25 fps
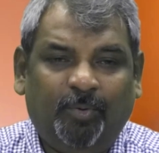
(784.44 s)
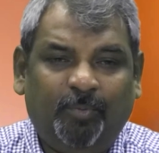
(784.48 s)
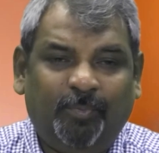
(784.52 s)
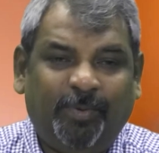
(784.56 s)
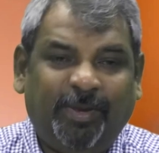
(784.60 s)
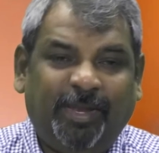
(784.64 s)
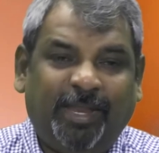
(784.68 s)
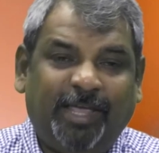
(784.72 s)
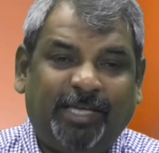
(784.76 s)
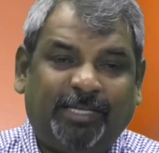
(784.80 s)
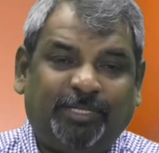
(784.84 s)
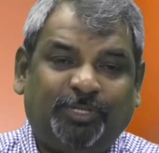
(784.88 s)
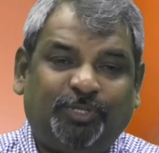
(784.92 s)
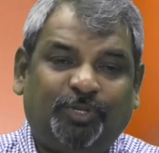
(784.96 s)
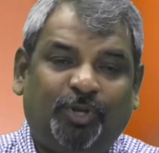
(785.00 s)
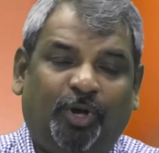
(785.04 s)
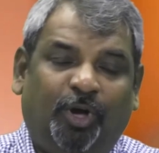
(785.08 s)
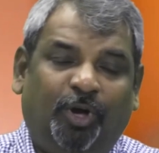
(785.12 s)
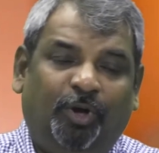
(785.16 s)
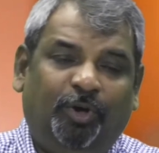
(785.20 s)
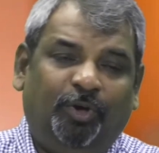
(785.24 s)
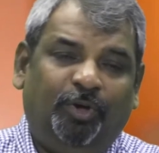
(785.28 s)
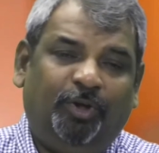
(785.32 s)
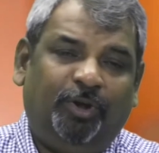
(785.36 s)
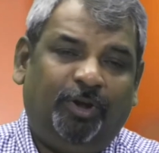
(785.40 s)
We next
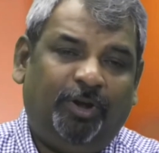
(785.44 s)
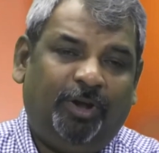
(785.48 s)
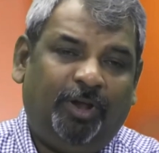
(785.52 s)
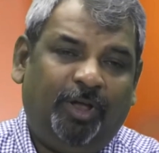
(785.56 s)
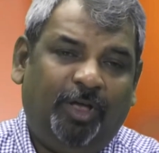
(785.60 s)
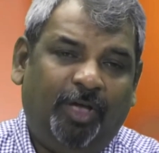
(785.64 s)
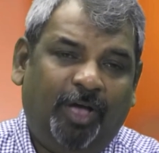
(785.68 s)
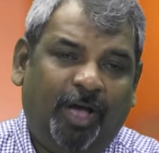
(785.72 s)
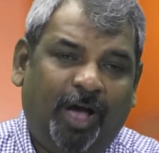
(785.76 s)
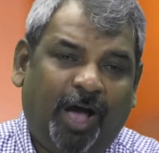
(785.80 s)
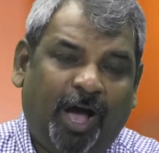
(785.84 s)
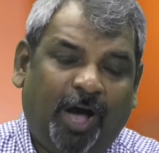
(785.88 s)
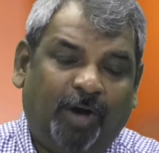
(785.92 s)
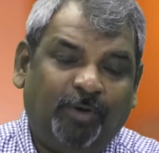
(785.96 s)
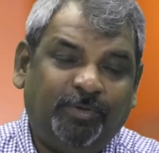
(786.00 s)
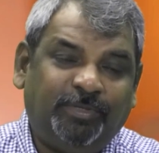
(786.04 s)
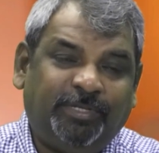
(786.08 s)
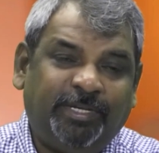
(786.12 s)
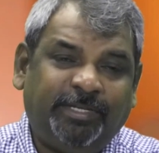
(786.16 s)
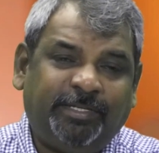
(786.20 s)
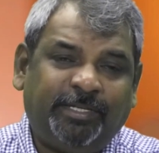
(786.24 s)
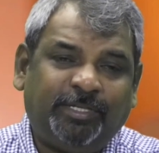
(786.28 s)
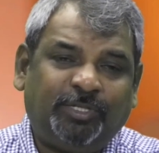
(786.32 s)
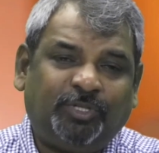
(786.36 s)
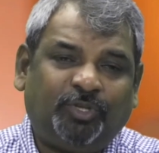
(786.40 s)
saw how
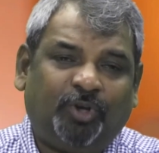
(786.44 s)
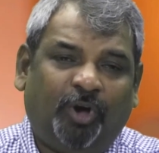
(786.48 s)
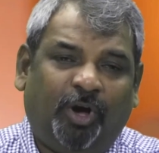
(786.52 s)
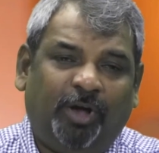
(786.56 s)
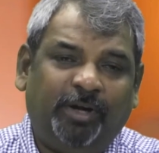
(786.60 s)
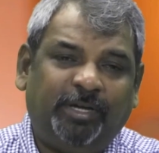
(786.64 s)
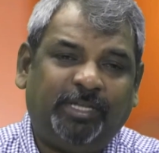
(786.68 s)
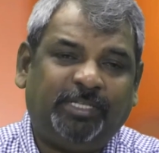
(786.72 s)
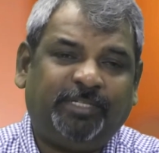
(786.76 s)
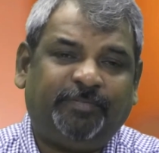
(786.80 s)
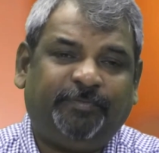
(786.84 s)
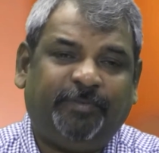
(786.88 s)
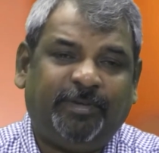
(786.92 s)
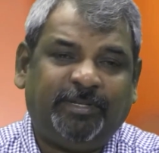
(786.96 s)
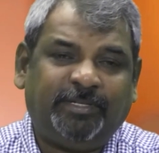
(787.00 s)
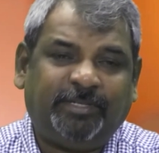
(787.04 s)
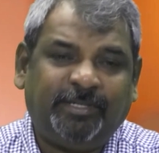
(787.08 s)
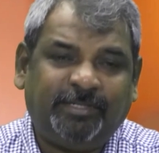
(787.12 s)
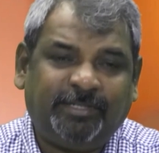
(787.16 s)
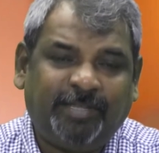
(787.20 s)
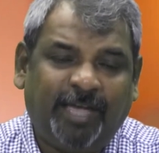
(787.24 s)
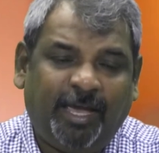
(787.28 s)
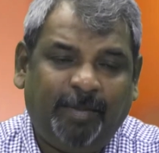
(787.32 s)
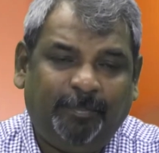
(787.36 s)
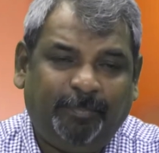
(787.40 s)
Jesus called his first
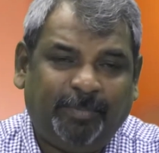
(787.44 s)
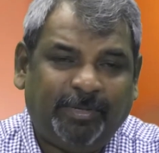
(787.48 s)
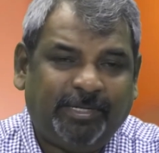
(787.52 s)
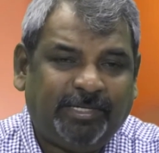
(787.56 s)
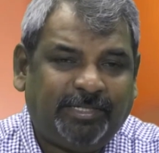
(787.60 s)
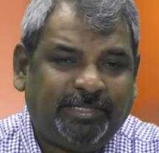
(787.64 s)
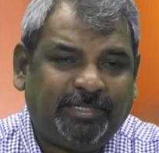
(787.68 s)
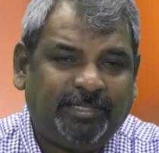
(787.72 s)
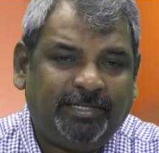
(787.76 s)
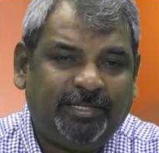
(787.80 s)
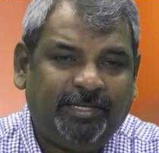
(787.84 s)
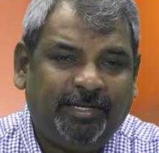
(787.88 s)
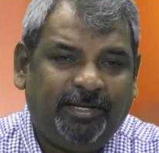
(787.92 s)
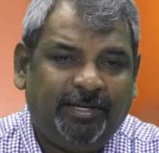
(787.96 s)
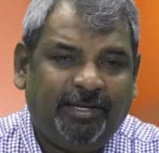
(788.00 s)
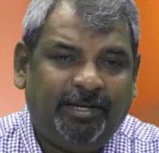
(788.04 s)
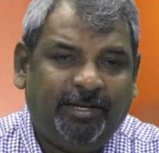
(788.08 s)
disciples,